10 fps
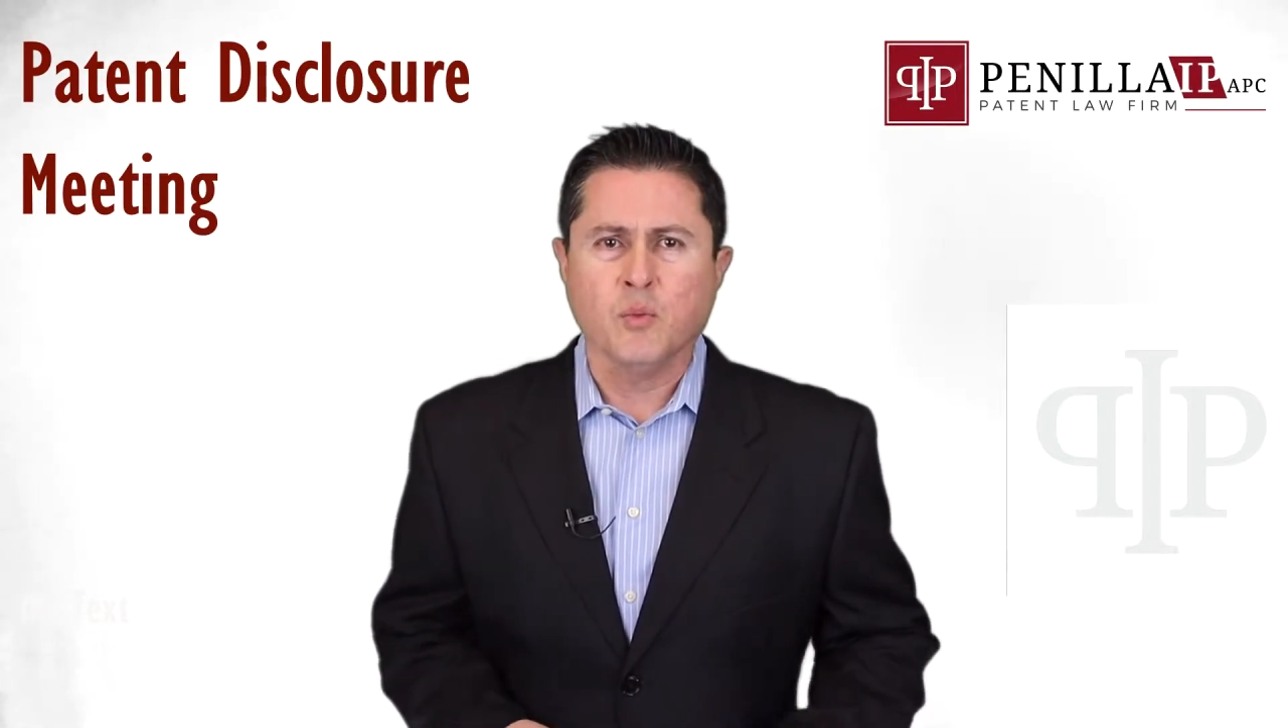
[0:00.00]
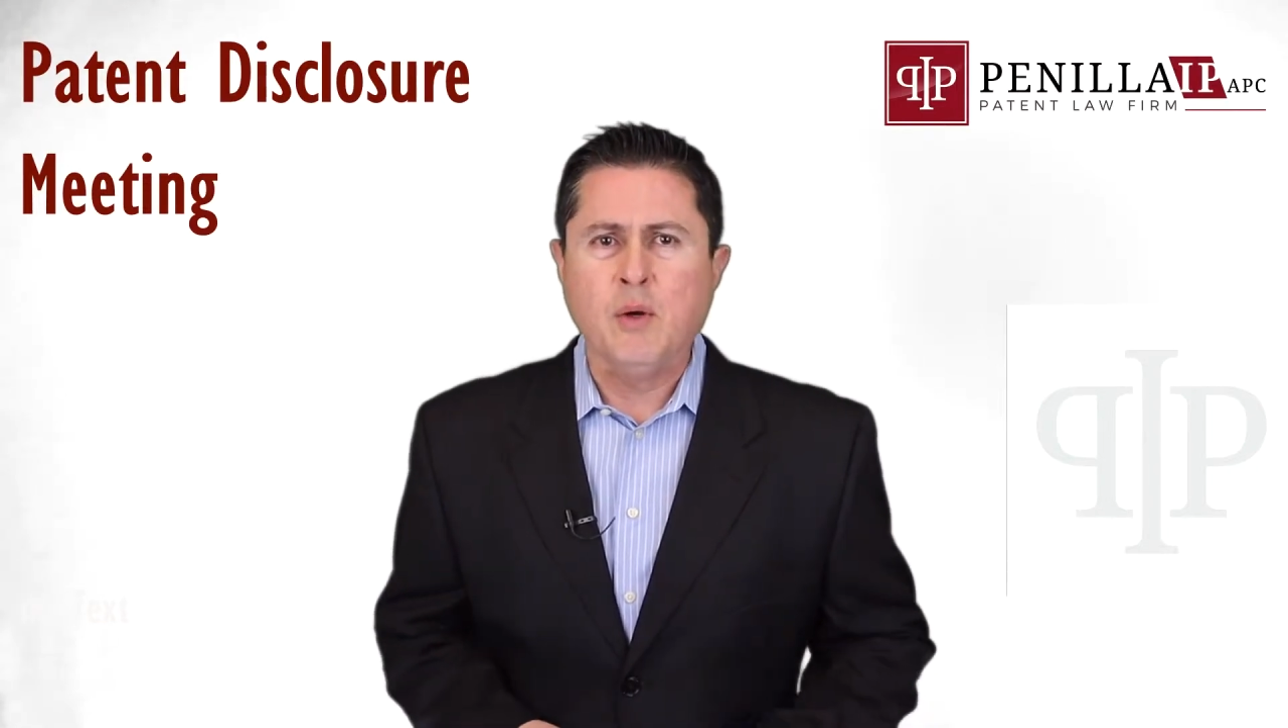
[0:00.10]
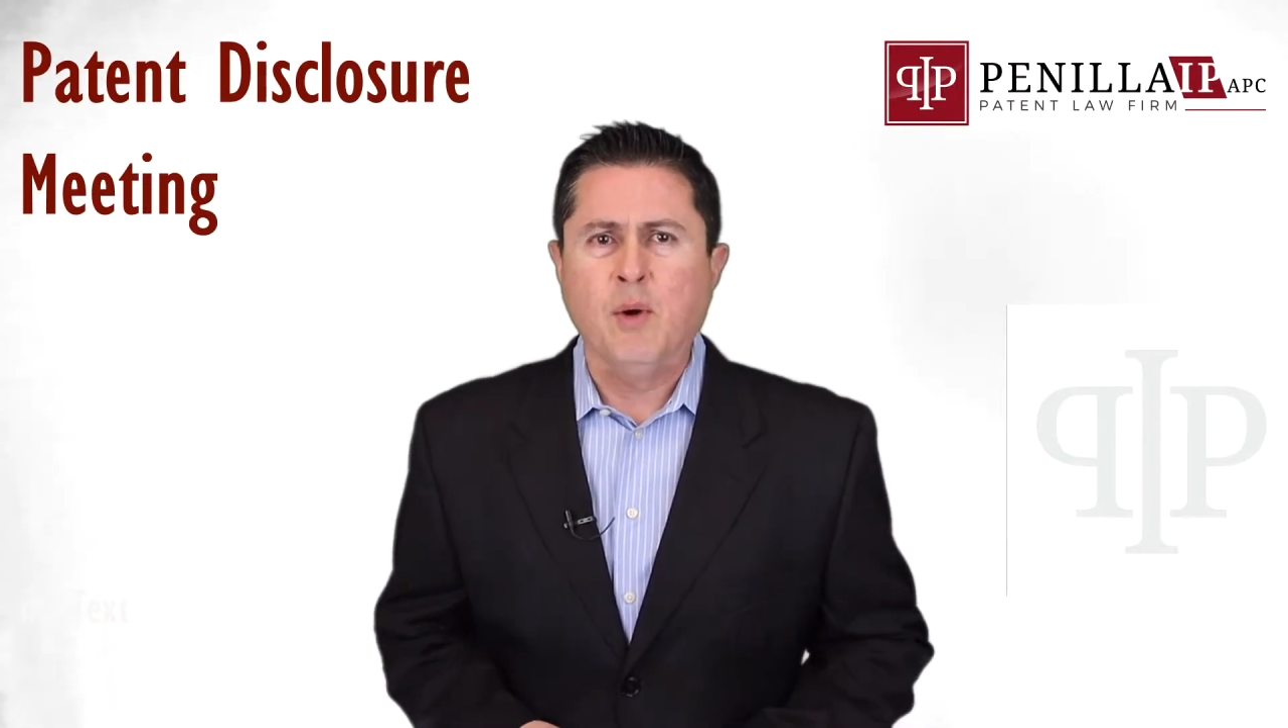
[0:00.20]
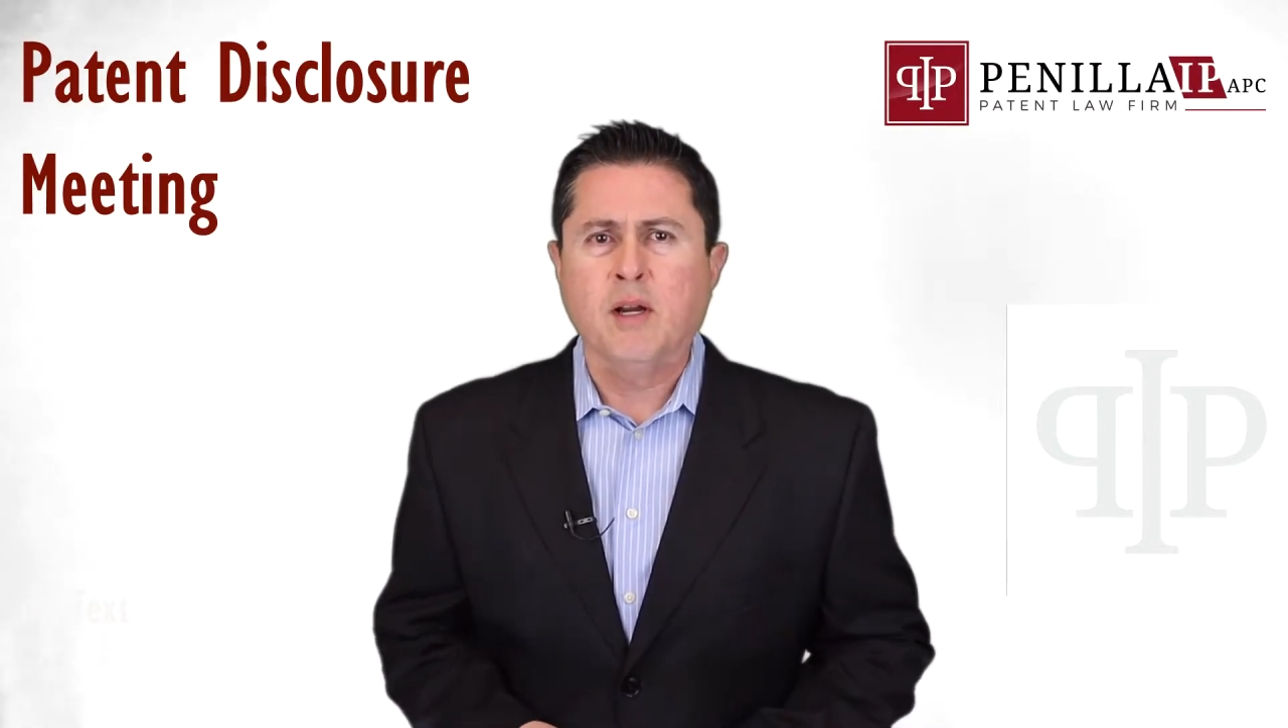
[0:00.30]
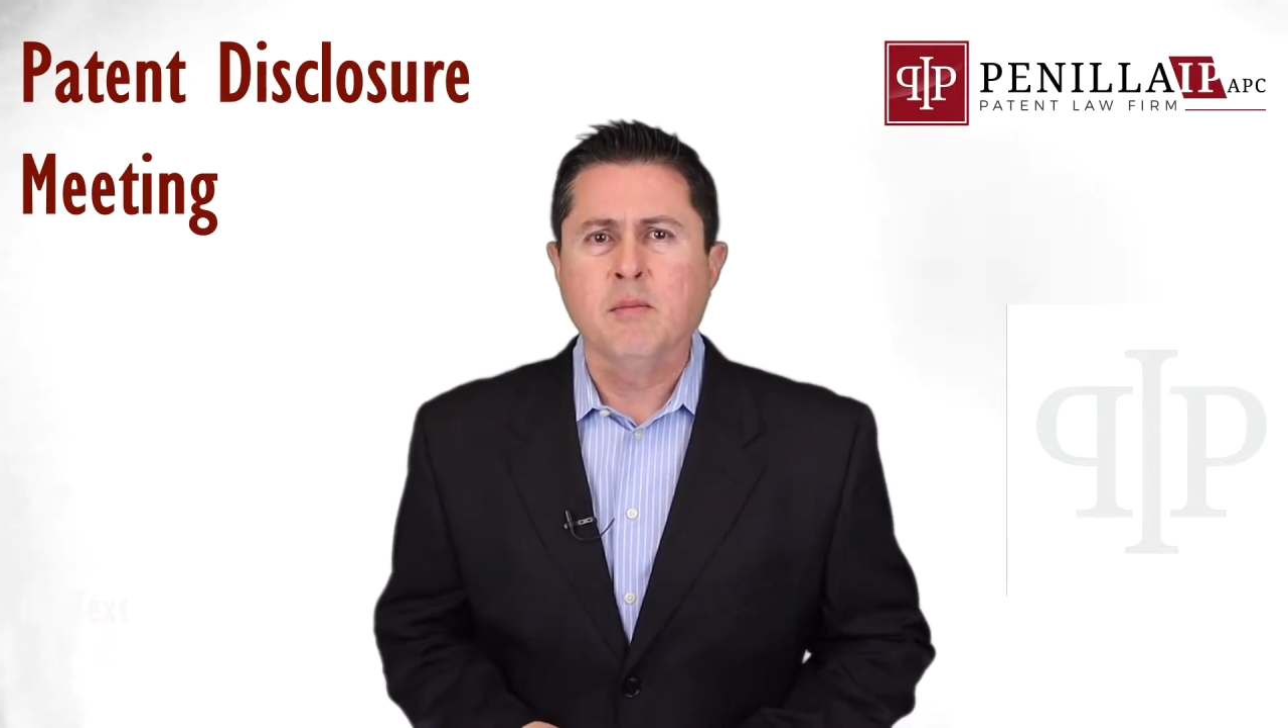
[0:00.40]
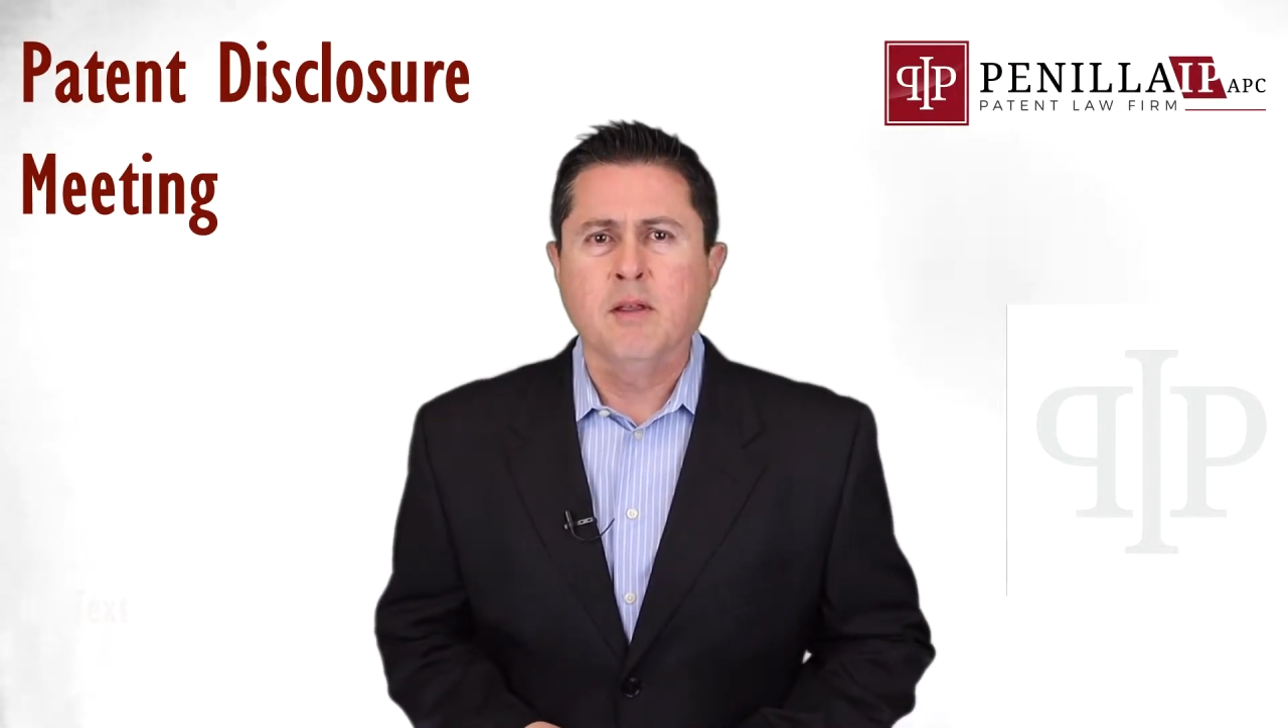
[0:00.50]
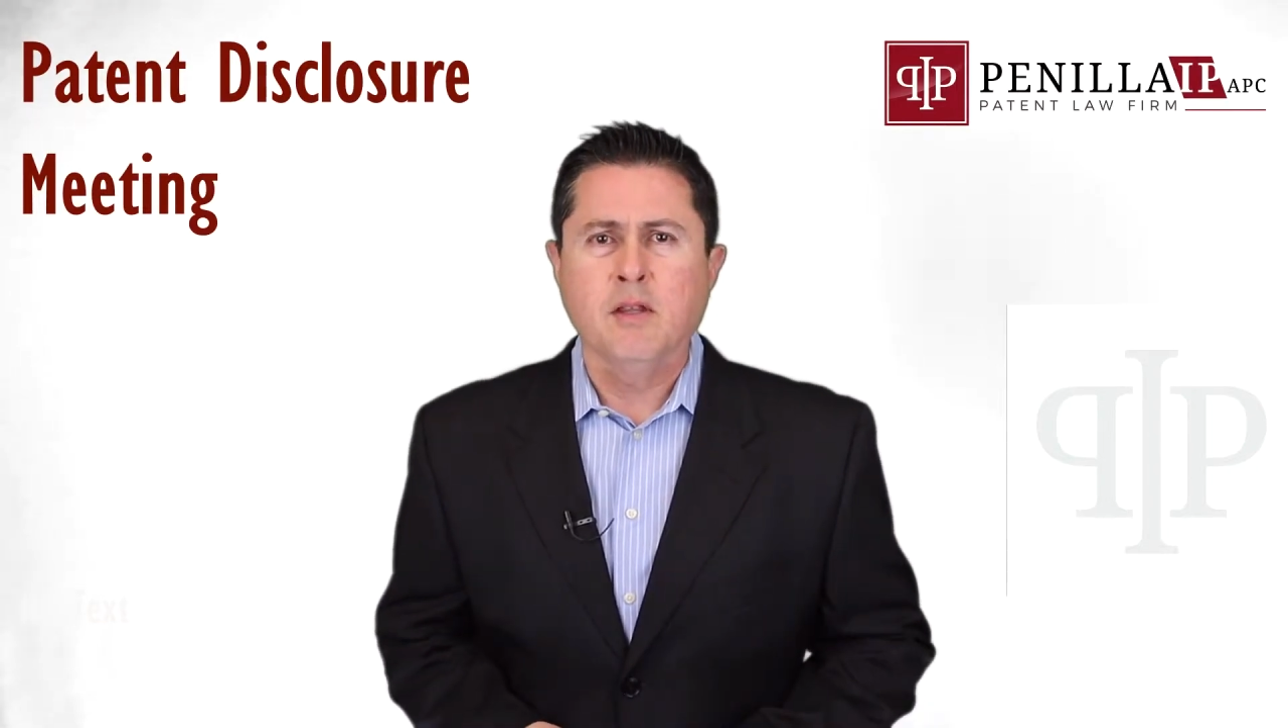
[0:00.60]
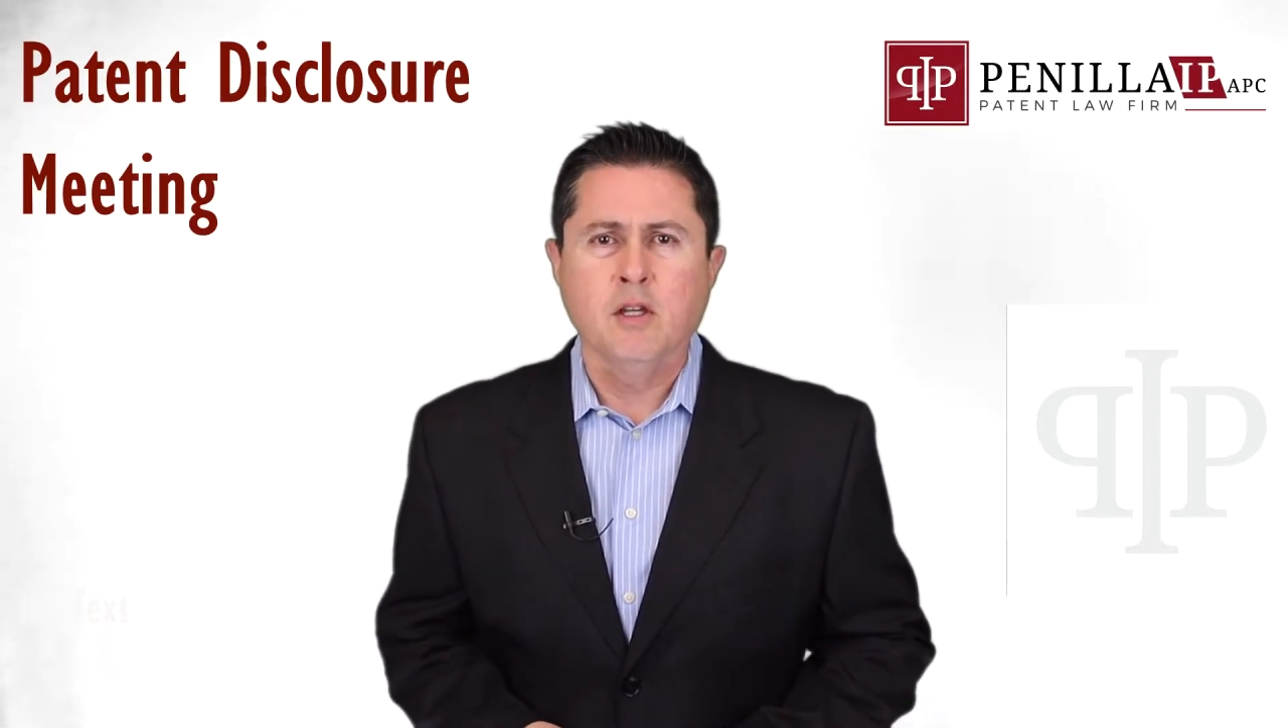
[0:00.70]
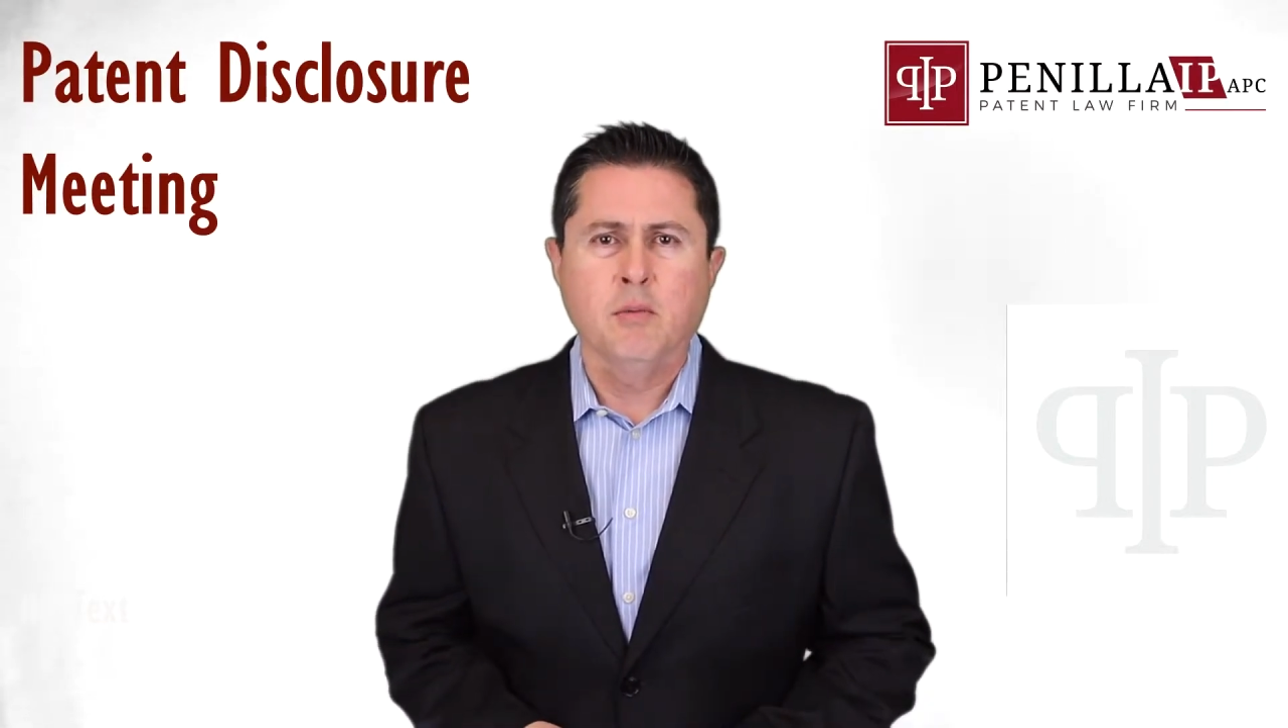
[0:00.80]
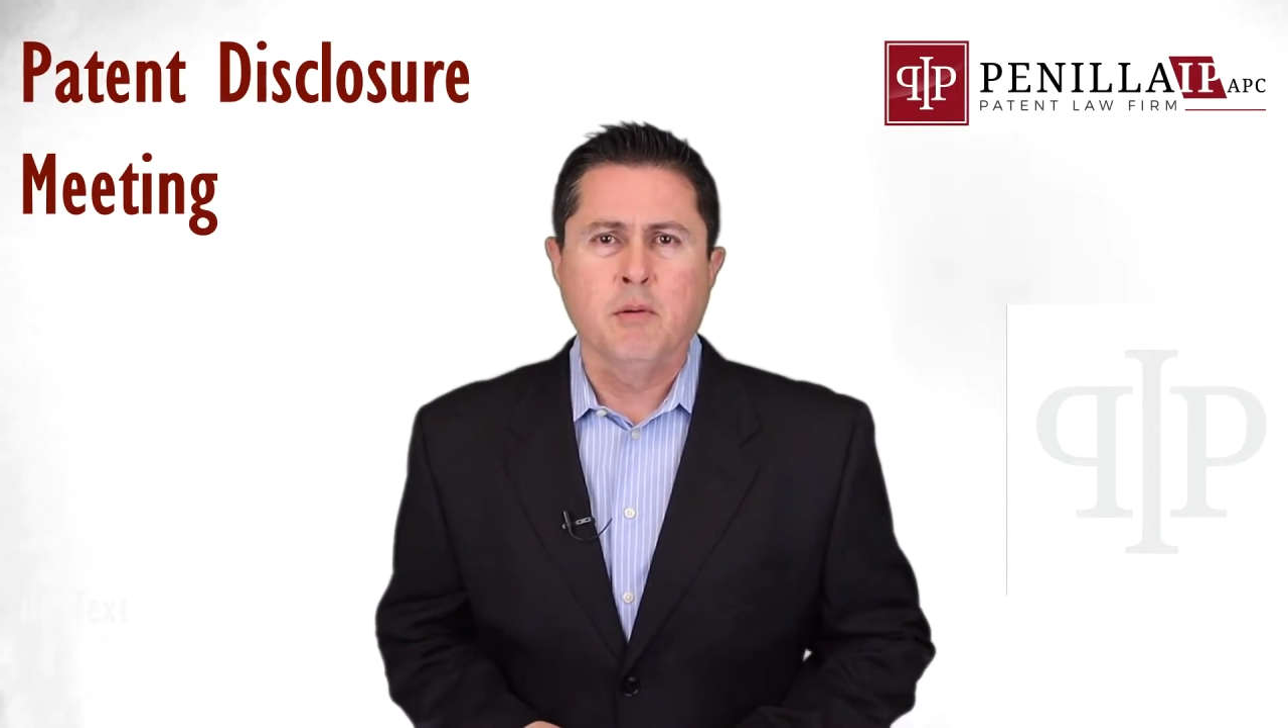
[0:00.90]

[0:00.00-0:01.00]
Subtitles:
we recommend that you